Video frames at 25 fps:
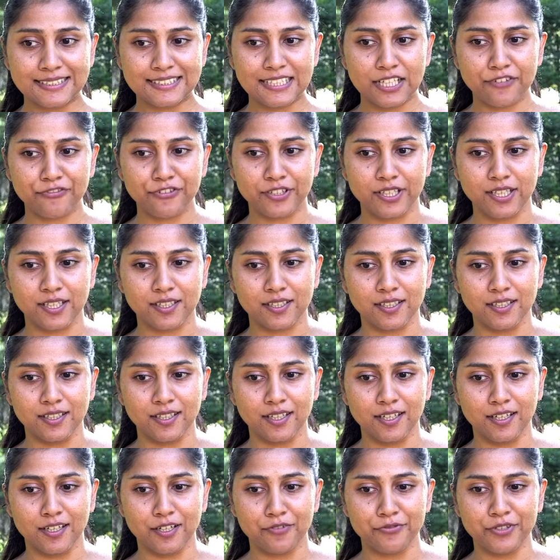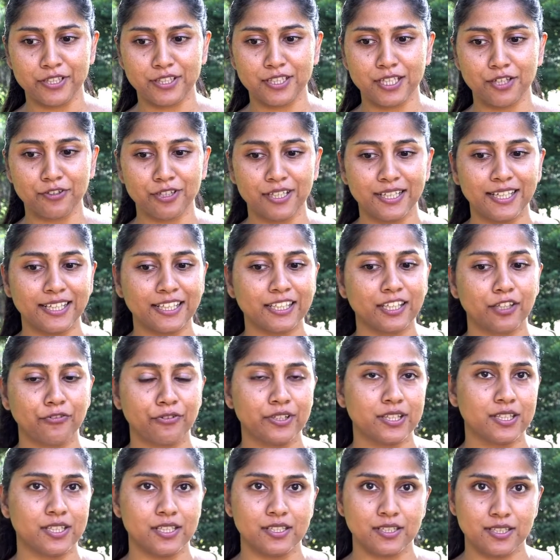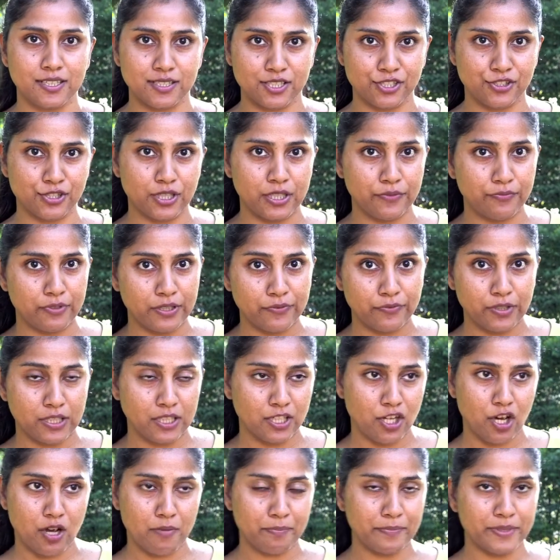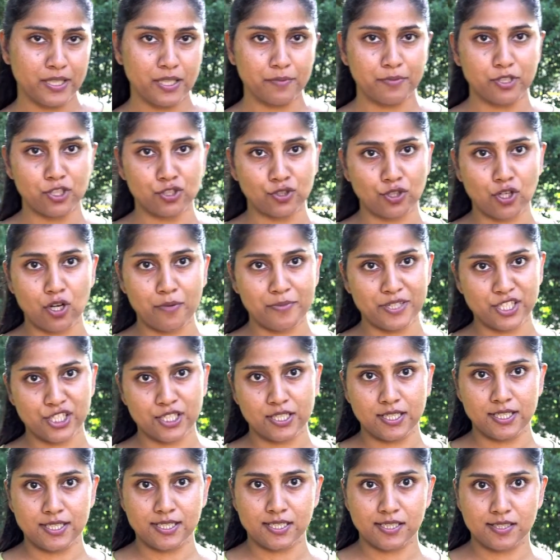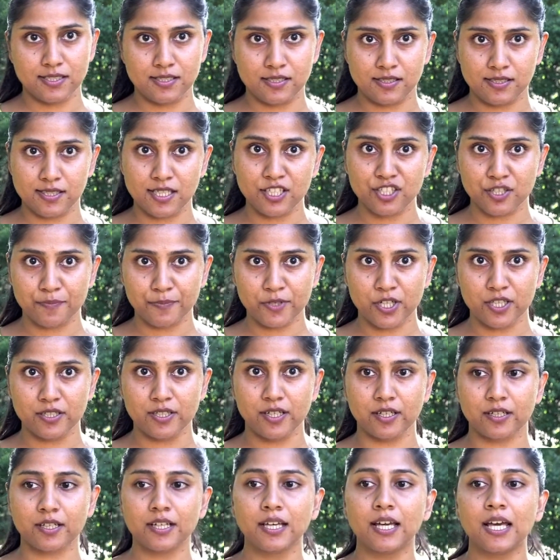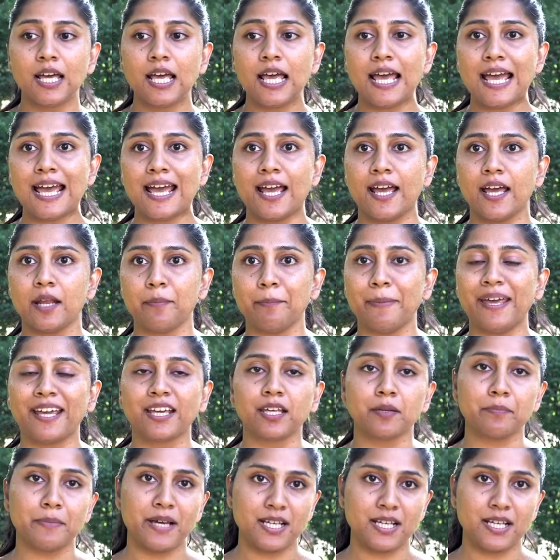Definitely, without linking with the industry, we will not be able to commercialize such a product and make it